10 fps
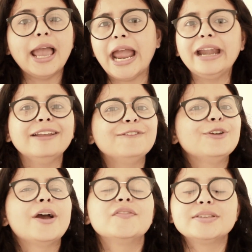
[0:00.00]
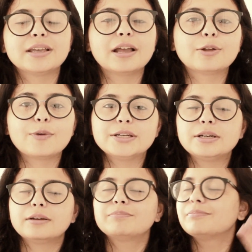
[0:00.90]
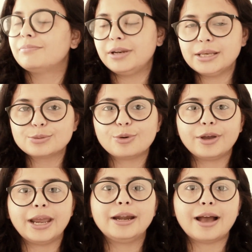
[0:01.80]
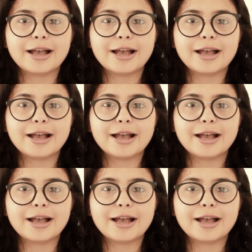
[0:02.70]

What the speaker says: And if you have single question, please go ahead,